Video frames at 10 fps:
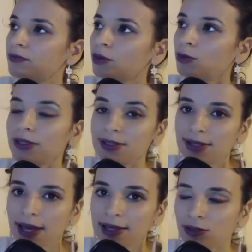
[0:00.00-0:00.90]
what is
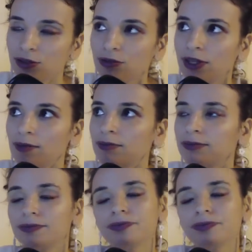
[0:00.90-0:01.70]
asked of them.